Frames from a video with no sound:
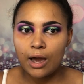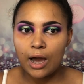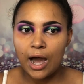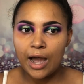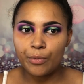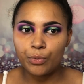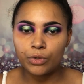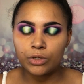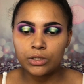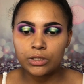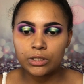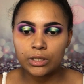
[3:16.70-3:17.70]
I
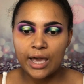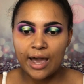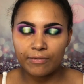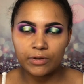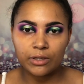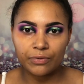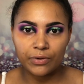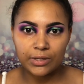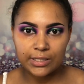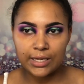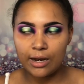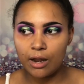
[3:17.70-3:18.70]
would have a different
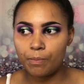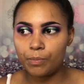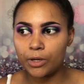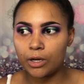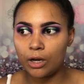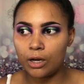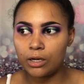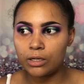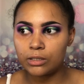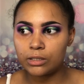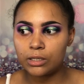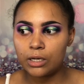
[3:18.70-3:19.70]
setup
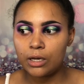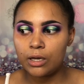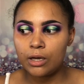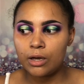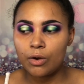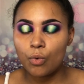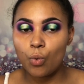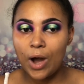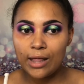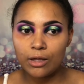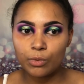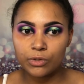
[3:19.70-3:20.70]
because
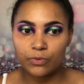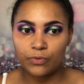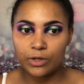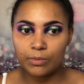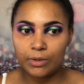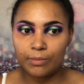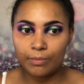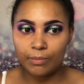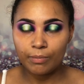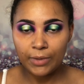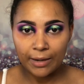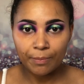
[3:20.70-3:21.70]
while I was filming
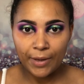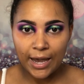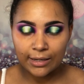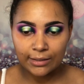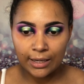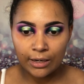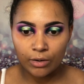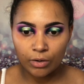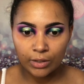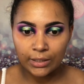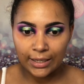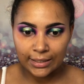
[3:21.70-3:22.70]
back then,
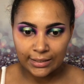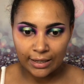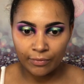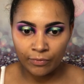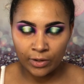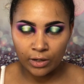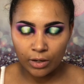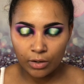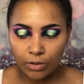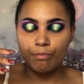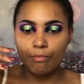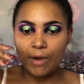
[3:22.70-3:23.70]
or that
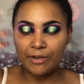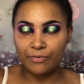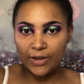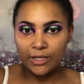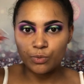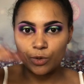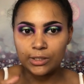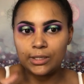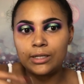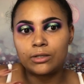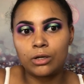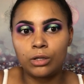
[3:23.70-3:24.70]
video, my face wasn't
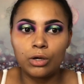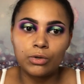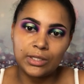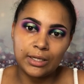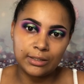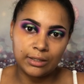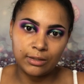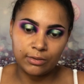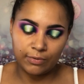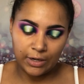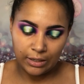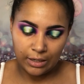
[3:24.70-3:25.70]
as close as it is
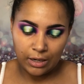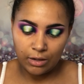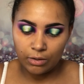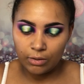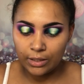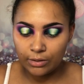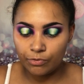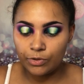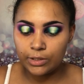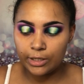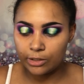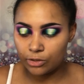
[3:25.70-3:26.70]
right now. And the
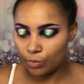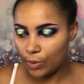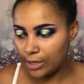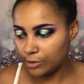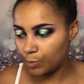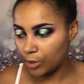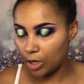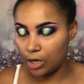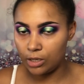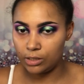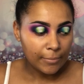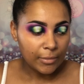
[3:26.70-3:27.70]
reason as to why is
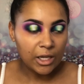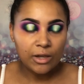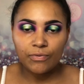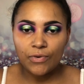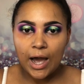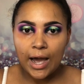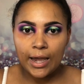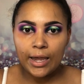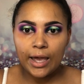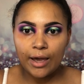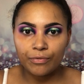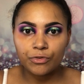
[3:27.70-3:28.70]
because if I
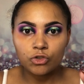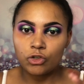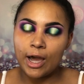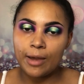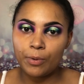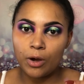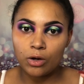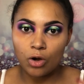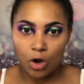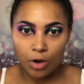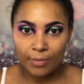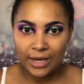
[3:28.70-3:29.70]
have the tripod
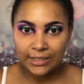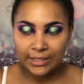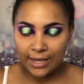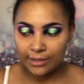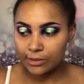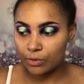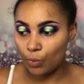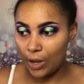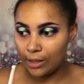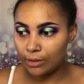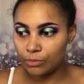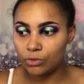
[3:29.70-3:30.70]
on my desk while
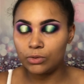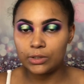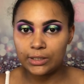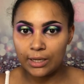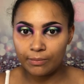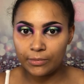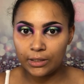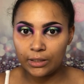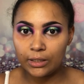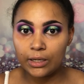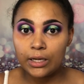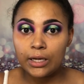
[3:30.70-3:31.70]
I'm doing something,